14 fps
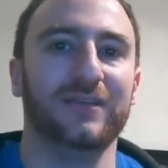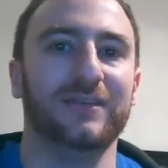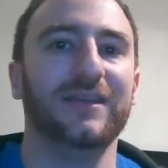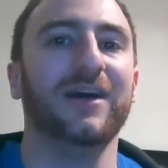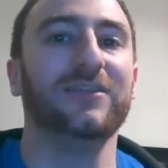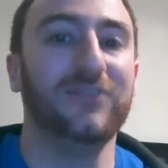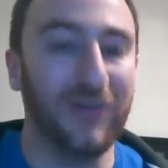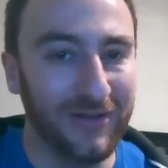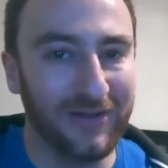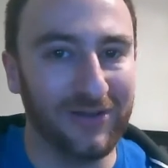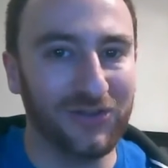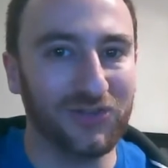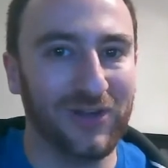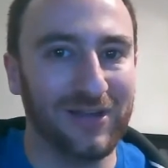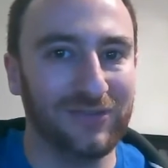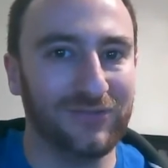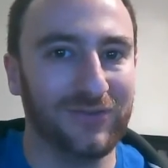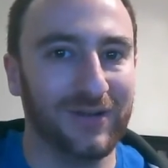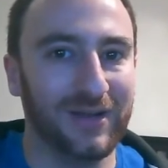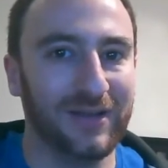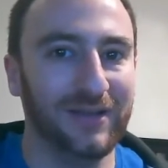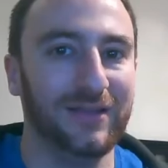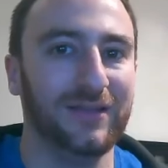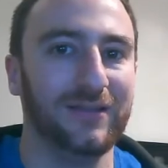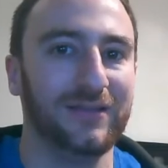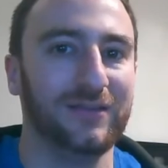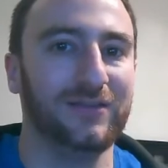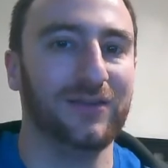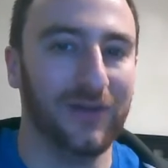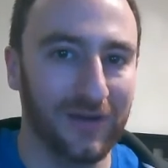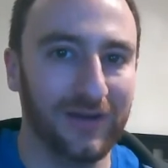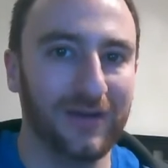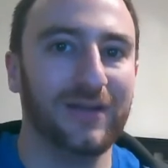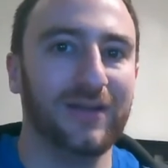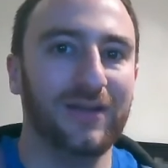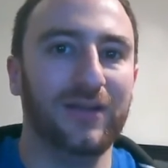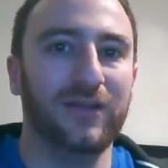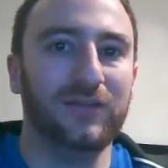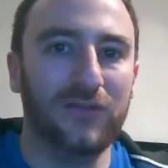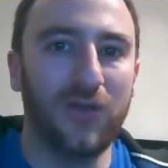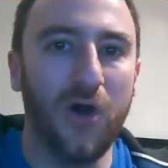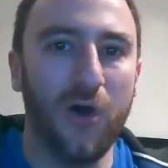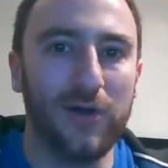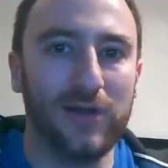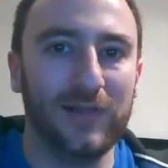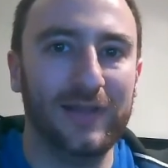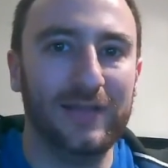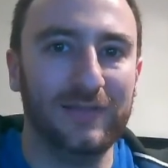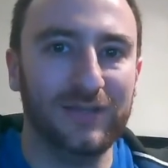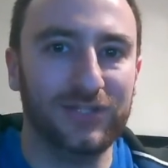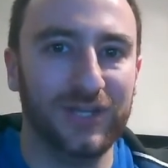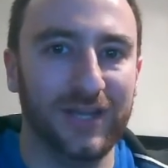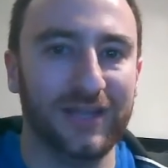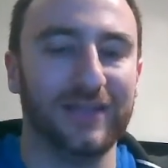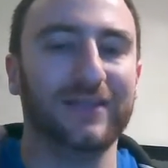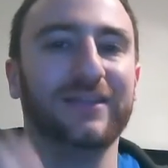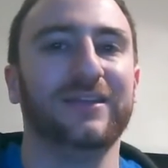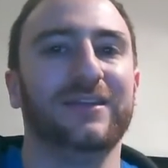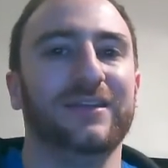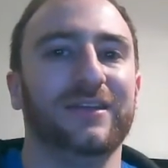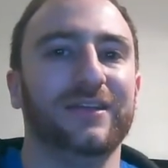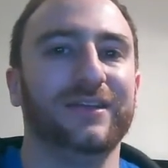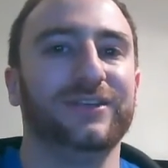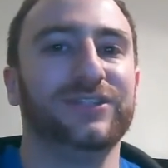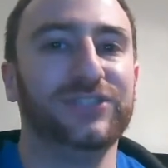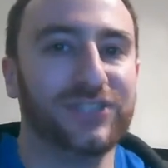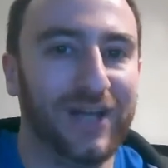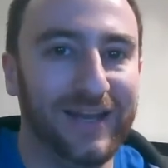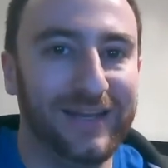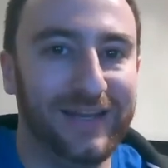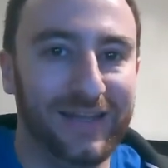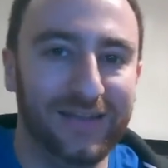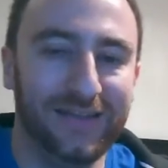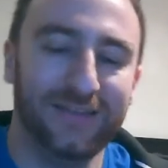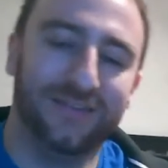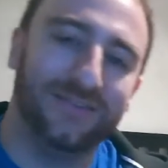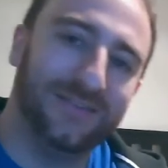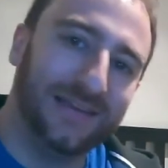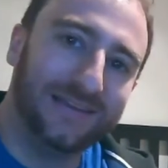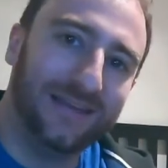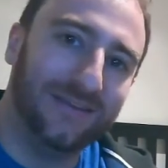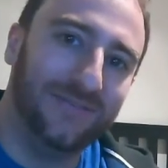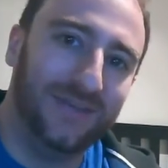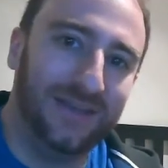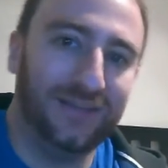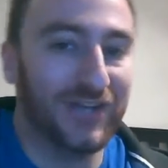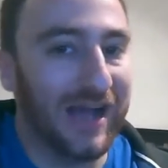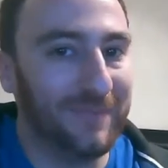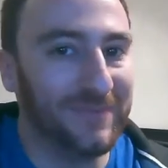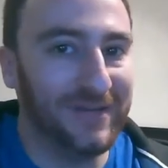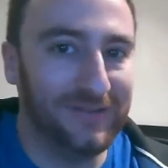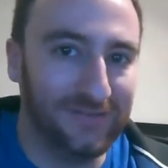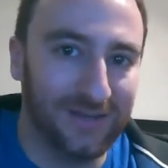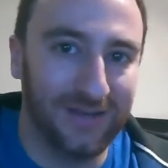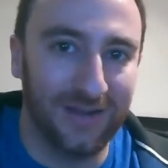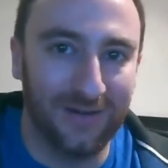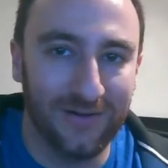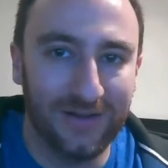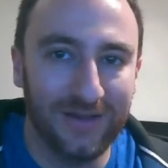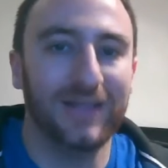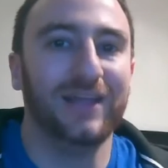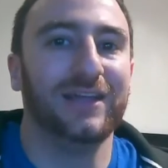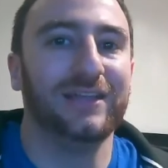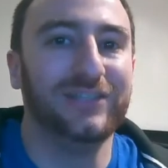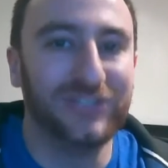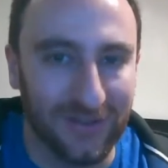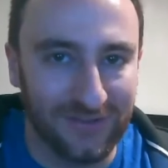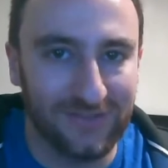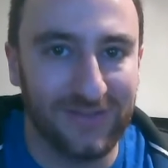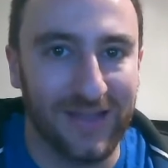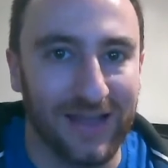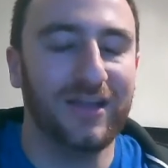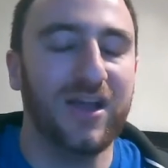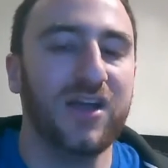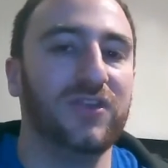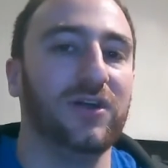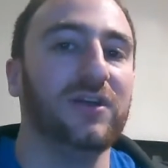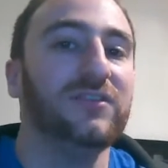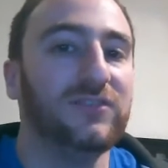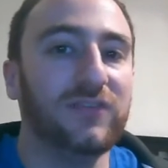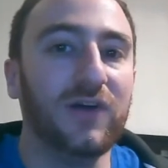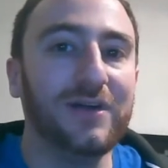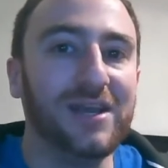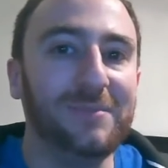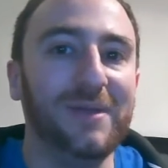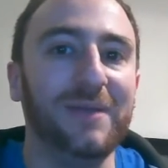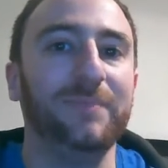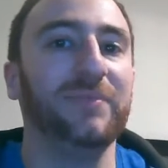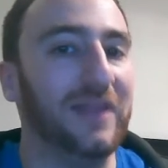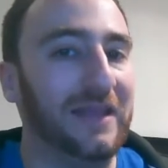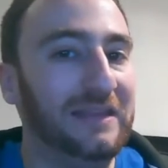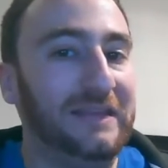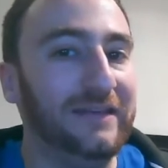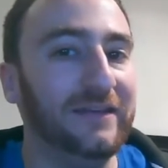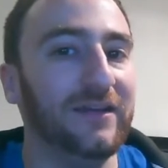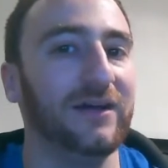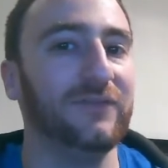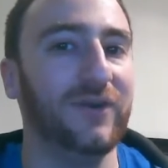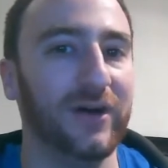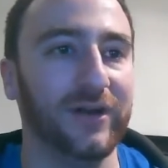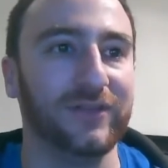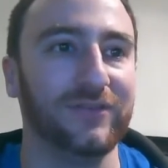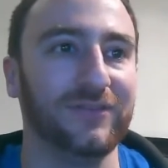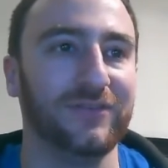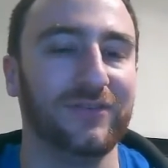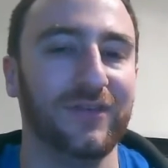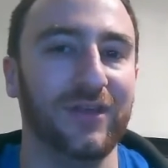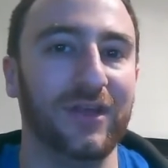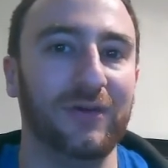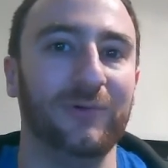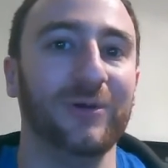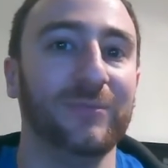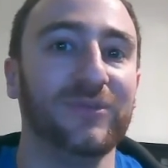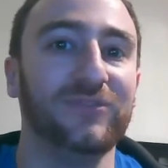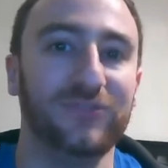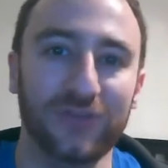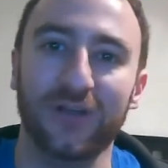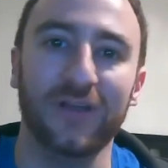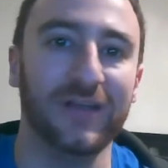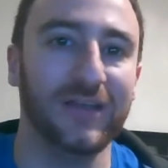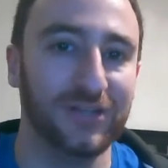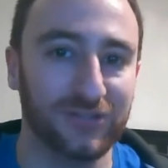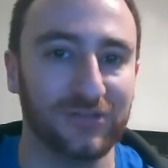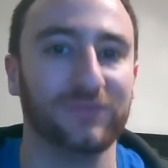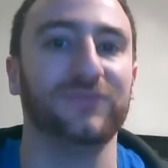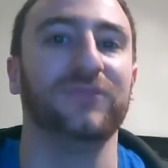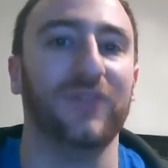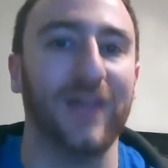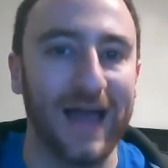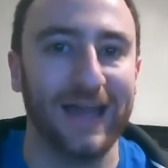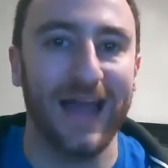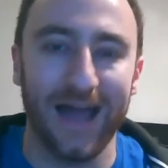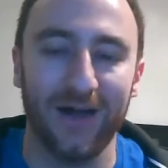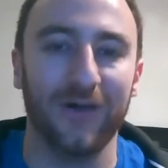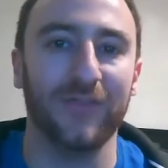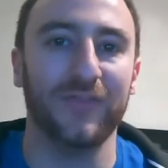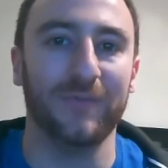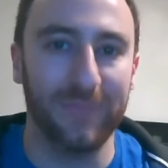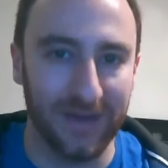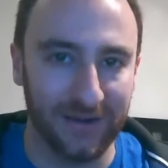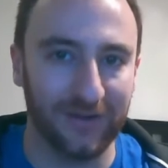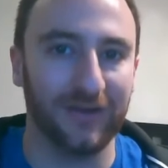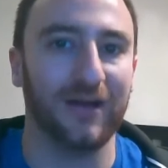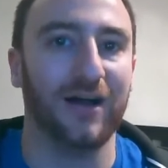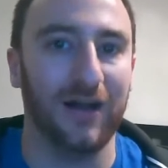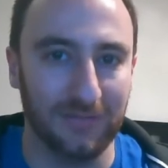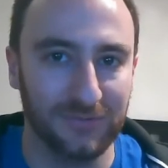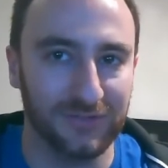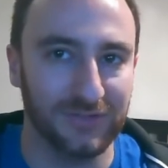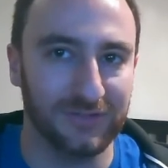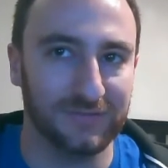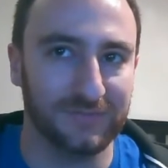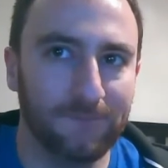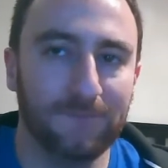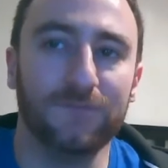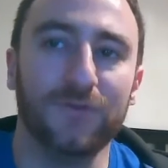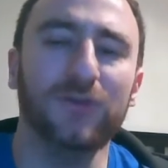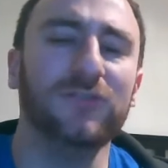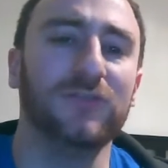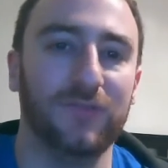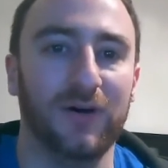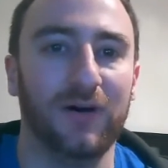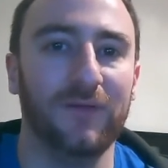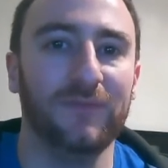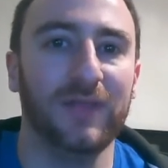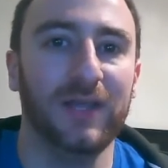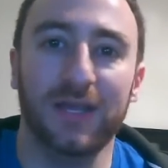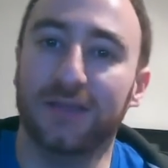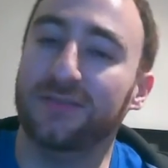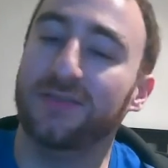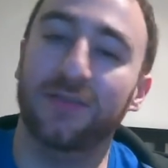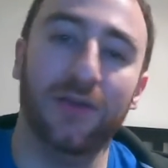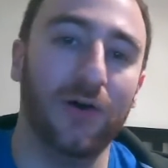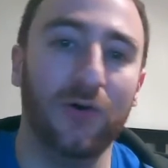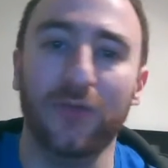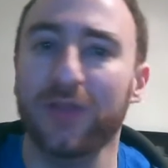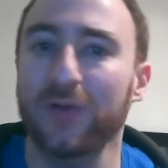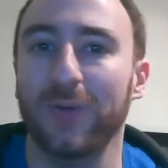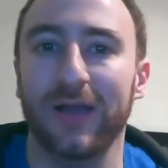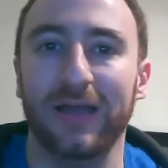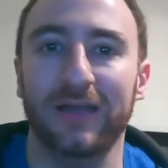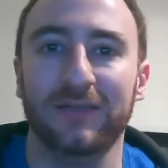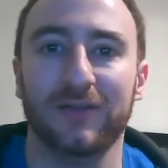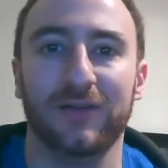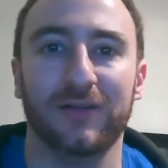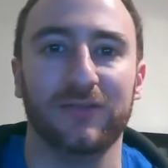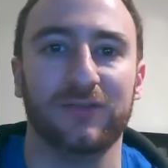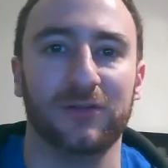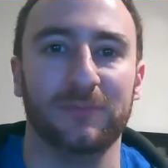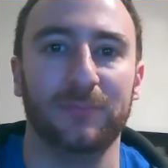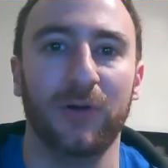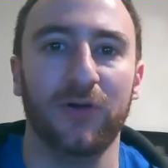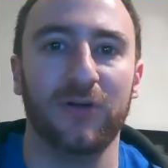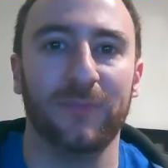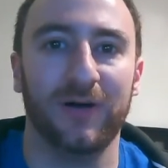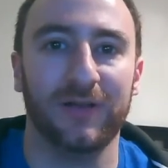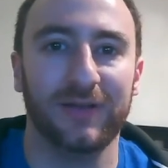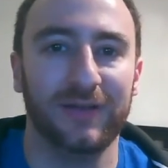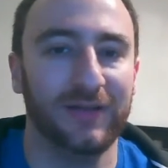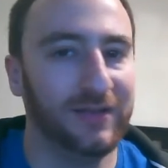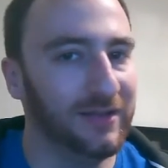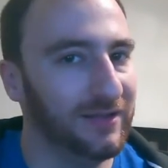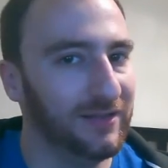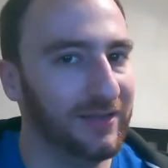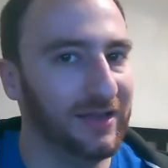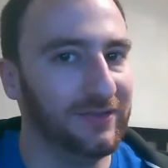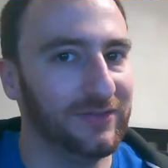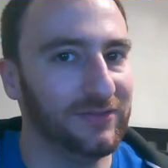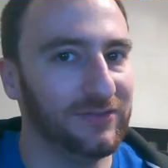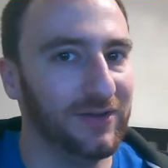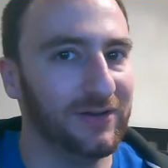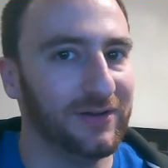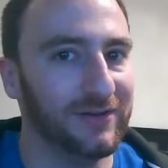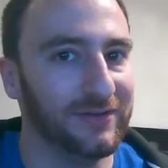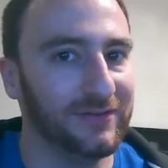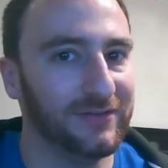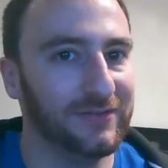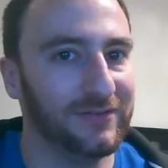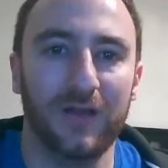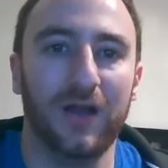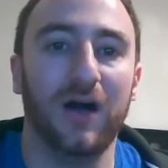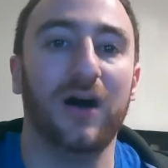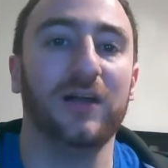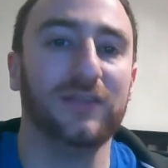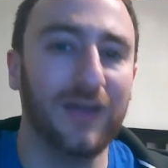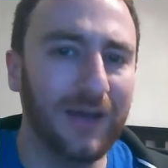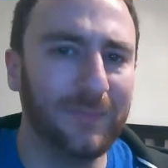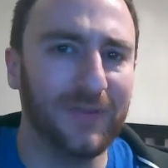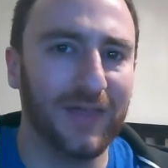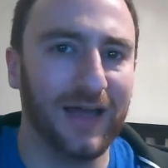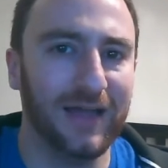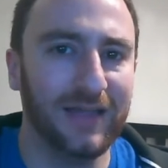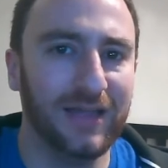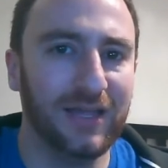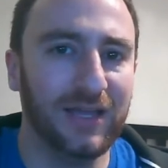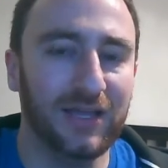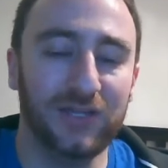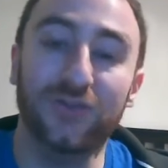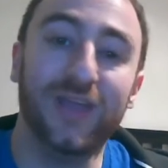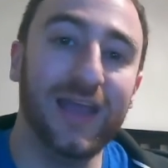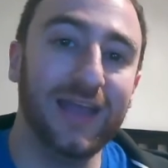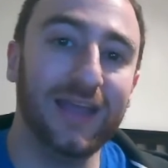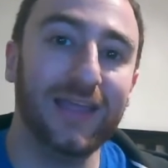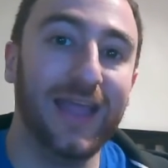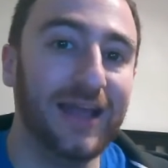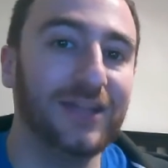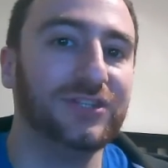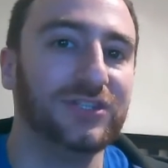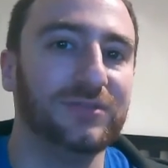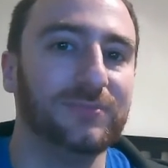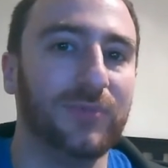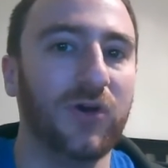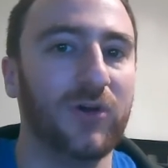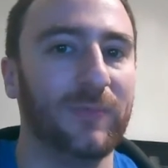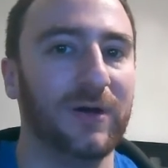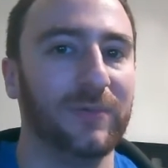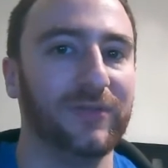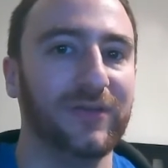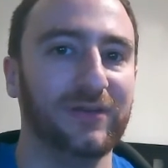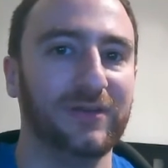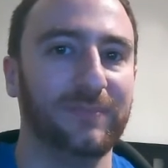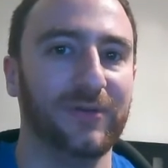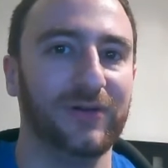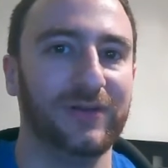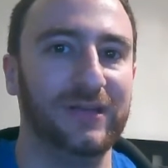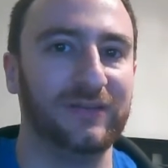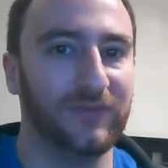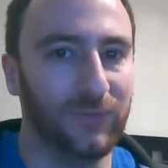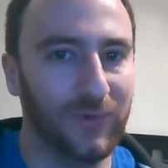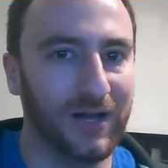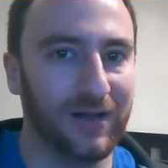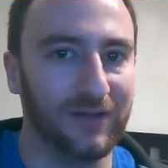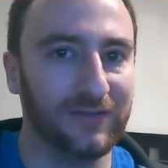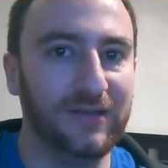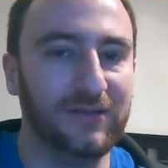Now don't go transferring your totally legit shiny 6IV Japanese Ditto just yet. There are still going to be plenty of hunts where Masuda is just flat out the better option. First of all, it's the only way to hunt certain Pokemon, like the starters. On top of that, you can't catch Pokemon with hidden abilities in the wild.